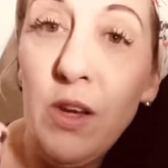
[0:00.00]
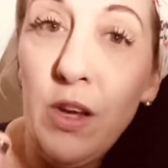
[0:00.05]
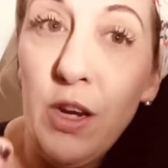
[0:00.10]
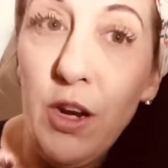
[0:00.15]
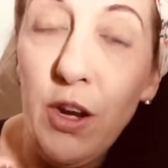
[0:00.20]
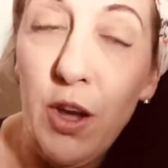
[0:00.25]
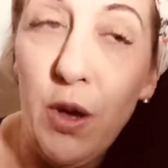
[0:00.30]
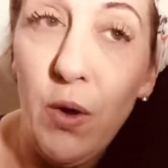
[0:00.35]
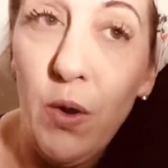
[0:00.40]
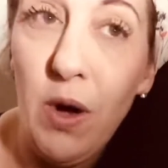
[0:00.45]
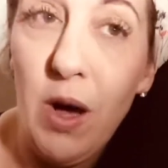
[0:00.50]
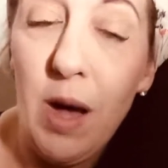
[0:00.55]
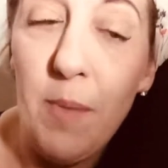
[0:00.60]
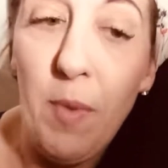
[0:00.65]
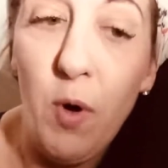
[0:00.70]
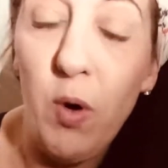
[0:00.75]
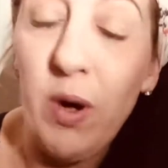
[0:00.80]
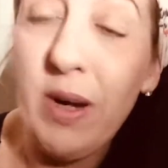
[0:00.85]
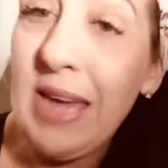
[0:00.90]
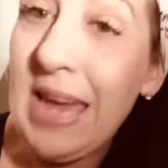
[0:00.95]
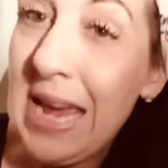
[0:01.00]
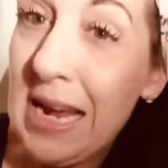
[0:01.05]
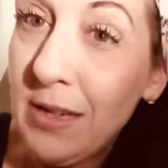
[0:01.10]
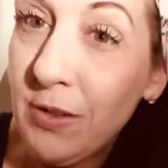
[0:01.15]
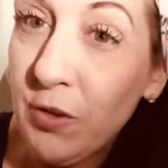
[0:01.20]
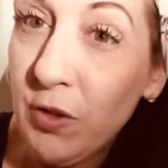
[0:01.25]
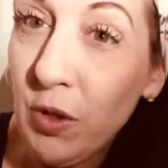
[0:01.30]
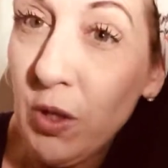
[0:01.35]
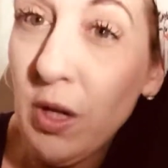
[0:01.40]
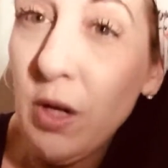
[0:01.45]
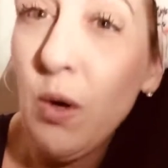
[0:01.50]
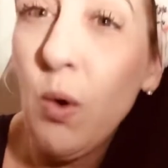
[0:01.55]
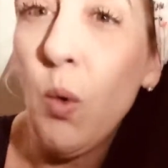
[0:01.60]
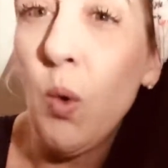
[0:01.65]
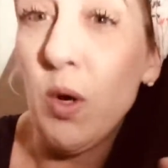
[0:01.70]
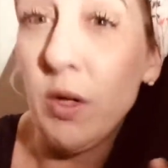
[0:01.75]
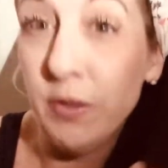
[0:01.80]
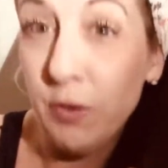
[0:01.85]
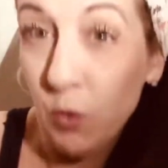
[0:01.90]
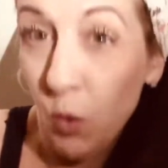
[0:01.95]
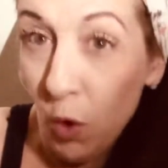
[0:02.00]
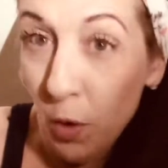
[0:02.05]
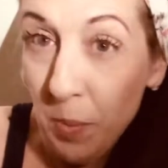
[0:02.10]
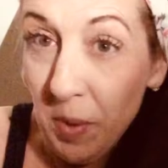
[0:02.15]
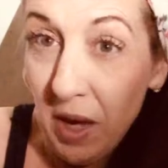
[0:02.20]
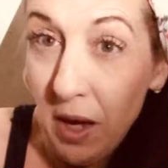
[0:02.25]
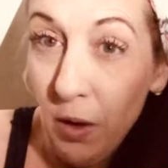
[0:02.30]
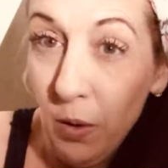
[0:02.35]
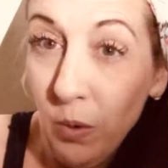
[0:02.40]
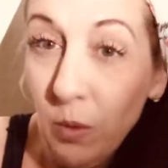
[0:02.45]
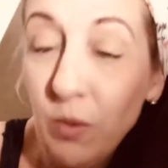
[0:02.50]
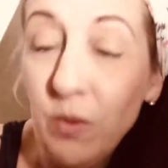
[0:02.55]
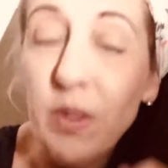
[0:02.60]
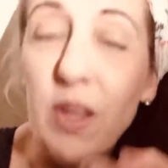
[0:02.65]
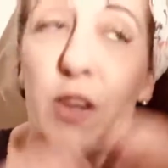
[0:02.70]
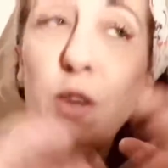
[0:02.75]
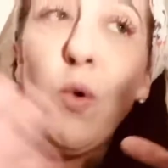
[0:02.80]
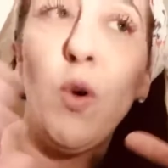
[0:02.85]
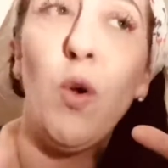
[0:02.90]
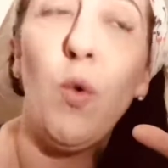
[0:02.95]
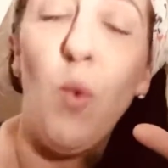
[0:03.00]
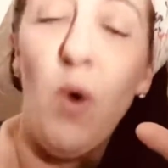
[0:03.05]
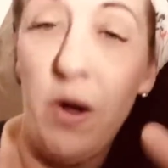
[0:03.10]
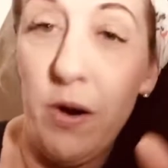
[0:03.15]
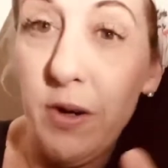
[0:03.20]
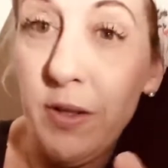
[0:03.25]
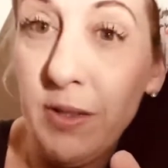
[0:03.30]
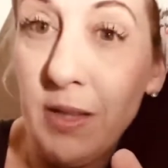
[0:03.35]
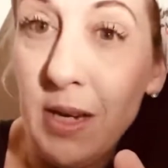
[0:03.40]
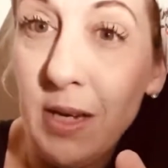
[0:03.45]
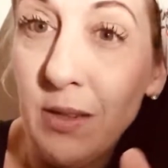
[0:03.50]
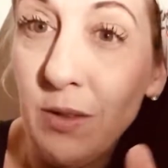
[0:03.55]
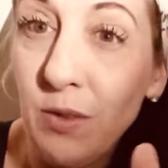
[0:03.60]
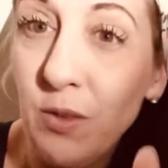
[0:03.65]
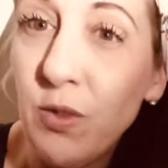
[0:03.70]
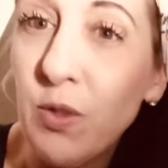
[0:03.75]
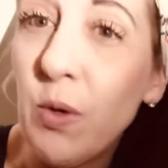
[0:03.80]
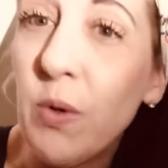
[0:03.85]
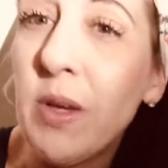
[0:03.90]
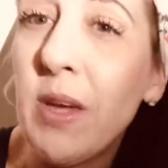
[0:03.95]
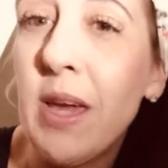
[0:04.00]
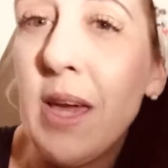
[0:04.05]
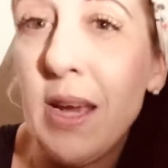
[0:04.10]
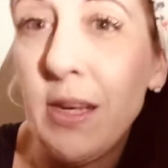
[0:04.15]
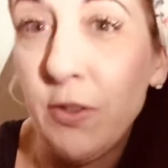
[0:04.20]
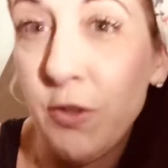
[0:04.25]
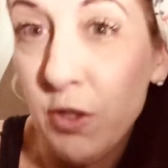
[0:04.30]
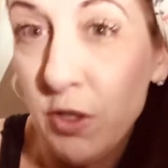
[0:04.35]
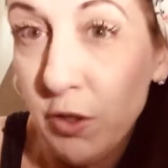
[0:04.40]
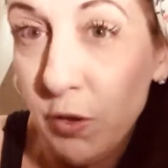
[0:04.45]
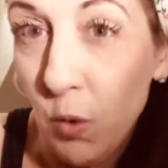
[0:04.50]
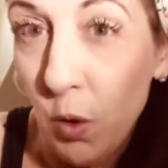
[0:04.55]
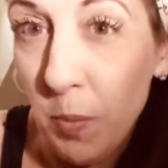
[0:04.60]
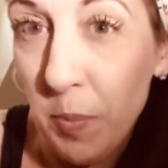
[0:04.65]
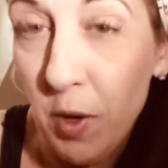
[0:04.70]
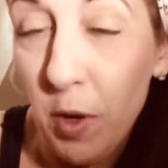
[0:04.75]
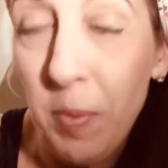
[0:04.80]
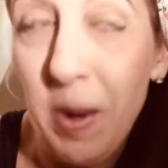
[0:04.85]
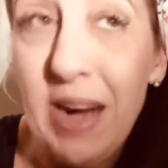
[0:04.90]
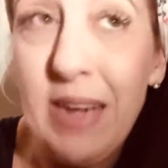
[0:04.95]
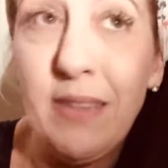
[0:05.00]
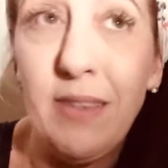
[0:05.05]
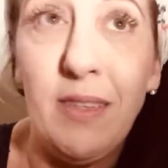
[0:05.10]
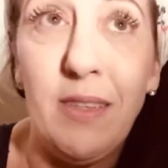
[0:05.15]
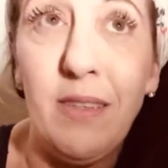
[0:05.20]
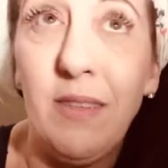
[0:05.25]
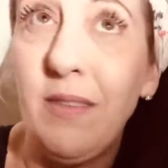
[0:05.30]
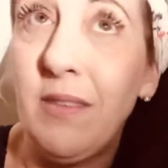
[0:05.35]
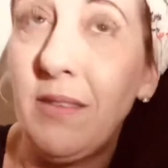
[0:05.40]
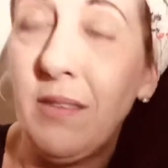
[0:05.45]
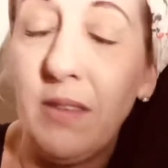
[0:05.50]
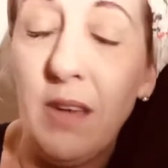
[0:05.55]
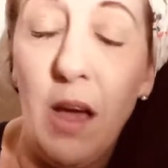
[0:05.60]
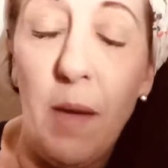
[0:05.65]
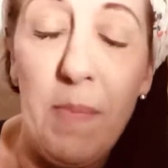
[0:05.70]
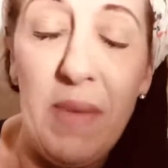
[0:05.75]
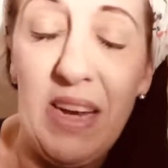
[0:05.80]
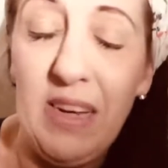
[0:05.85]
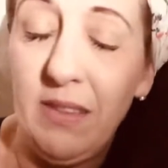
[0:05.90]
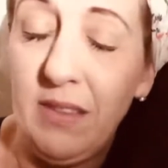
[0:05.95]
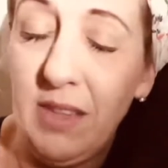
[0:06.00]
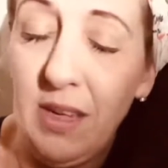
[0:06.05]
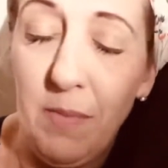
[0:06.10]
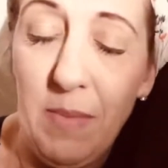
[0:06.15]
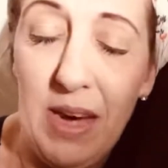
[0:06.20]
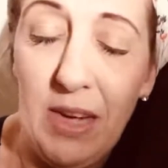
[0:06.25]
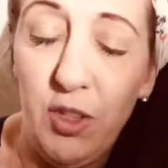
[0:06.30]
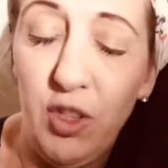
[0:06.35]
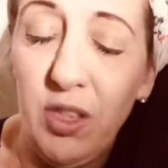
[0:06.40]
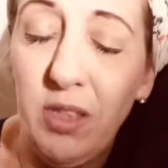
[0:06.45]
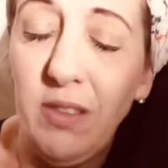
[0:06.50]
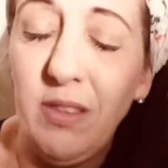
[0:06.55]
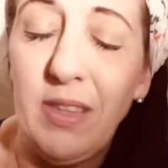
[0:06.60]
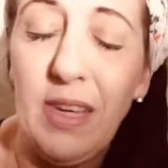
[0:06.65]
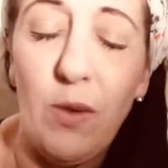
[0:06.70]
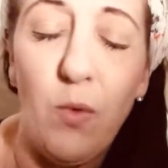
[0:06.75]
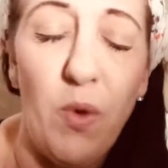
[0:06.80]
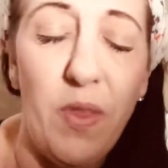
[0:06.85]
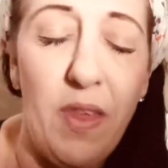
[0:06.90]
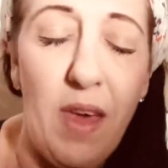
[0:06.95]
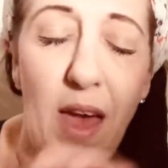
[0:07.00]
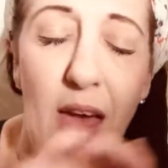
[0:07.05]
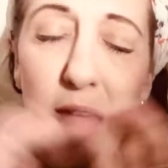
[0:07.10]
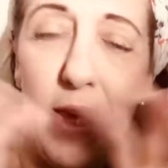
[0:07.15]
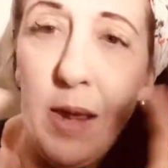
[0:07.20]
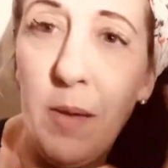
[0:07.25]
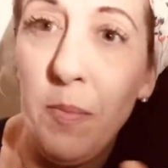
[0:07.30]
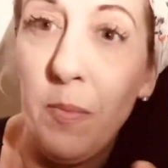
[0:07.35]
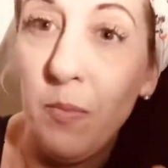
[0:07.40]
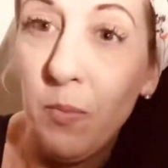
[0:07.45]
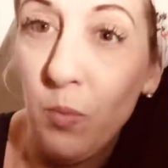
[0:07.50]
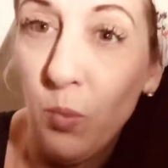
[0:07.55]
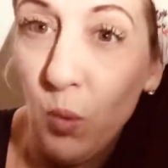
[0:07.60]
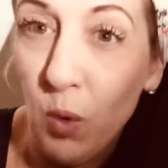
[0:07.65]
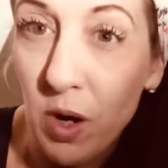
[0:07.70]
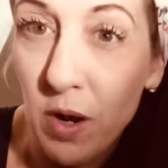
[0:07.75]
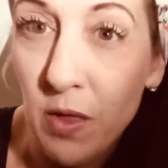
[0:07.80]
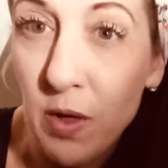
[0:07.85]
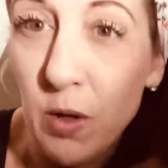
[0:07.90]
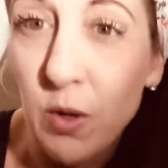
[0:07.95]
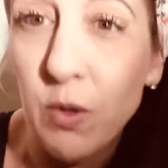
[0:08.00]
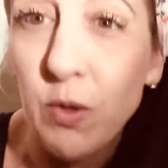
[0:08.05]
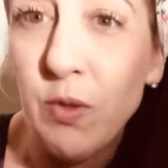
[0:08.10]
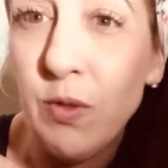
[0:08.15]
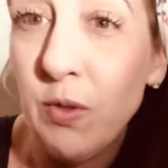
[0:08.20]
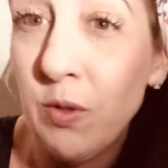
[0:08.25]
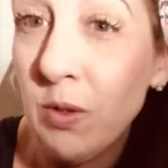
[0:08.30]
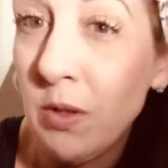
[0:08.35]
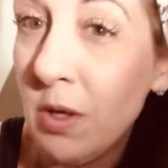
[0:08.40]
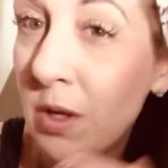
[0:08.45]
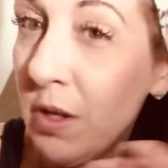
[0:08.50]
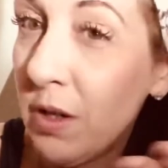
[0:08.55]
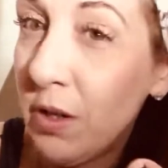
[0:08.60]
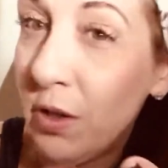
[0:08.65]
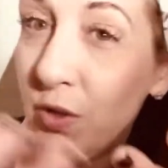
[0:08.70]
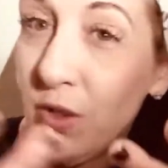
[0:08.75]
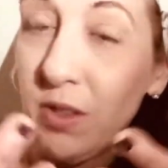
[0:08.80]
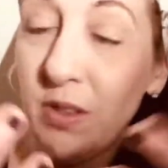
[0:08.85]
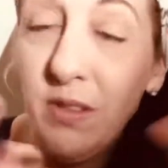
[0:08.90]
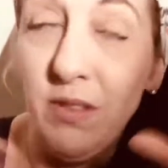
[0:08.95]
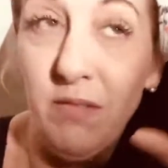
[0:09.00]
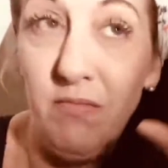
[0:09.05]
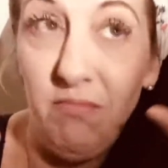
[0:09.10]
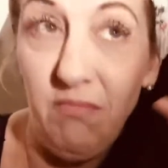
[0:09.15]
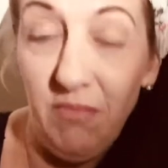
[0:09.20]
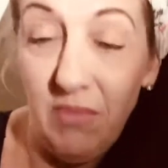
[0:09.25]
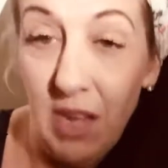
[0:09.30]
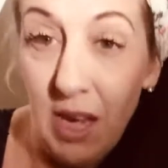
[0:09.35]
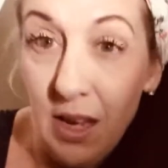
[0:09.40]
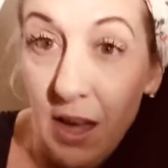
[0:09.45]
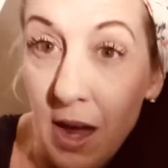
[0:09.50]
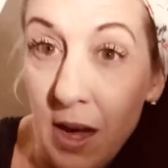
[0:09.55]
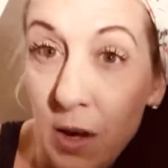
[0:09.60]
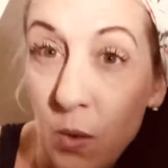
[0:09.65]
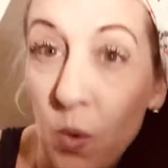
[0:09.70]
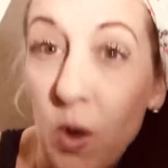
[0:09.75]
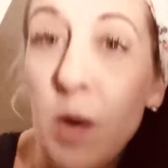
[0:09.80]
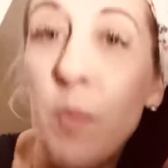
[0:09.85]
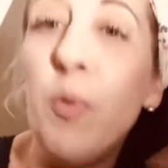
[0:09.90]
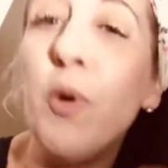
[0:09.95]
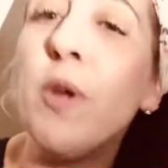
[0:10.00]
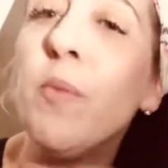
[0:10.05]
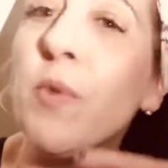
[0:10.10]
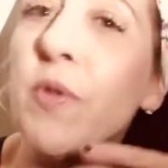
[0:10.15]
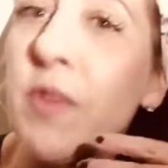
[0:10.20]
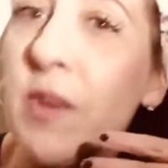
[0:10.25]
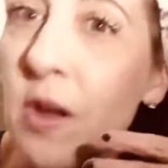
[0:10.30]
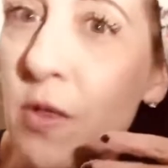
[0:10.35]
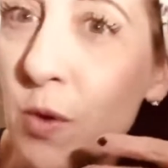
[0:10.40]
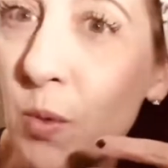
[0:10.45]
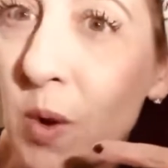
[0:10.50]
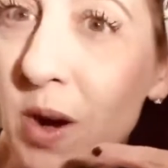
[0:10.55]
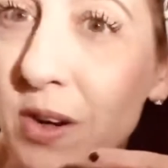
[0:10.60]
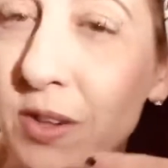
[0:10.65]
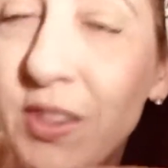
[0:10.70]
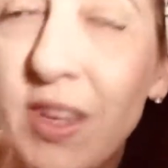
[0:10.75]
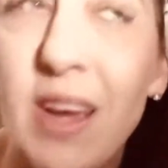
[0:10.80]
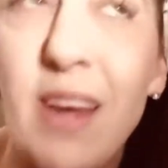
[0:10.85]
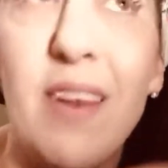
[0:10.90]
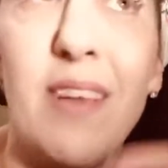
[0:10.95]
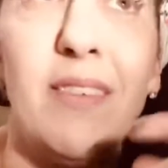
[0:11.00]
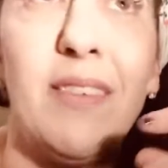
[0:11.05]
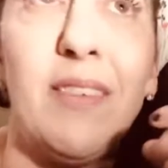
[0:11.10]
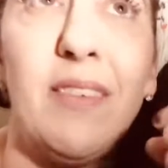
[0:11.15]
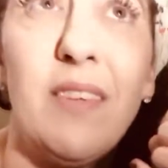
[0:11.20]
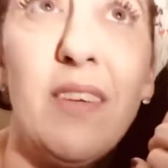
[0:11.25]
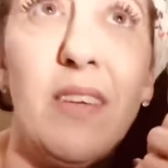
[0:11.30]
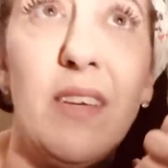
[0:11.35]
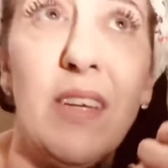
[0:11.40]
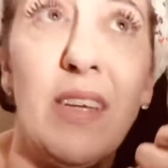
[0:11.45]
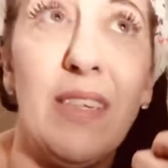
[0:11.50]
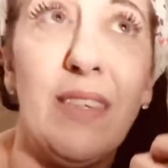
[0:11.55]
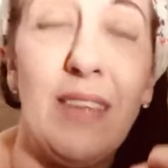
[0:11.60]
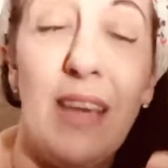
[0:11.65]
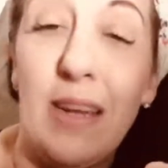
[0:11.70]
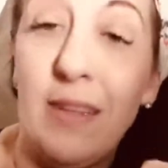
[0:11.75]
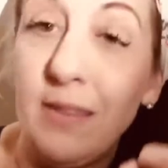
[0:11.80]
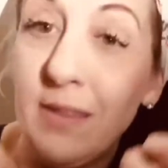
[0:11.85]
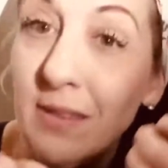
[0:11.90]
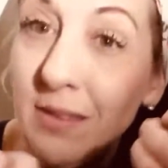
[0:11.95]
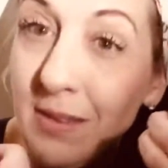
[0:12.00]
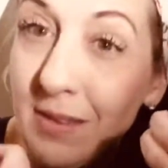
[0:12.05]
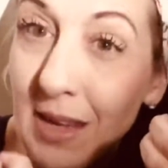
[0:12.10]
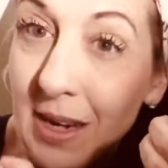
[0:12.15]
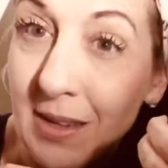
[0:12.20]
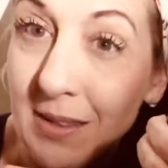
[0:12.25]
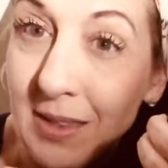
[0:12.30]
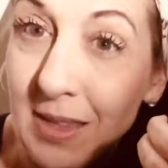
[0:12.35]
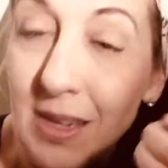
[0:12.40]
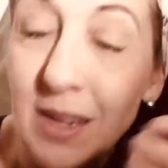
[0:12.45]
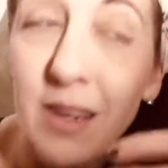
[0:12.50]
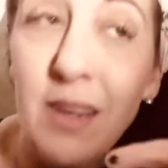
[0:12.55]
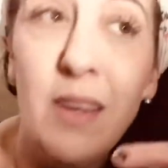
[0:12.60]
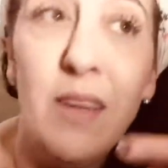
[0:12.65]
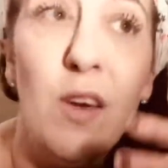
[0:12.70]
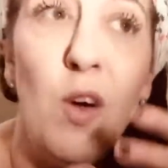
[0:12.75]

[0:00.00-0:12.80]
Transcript: or a Cancer or a Scorpio, then you are a water sign. So Cancer, Scorpio, Pisces, amazing matches. Like with any one of those, you just take anyone and put them with another water sign. It's intense, it's sexy.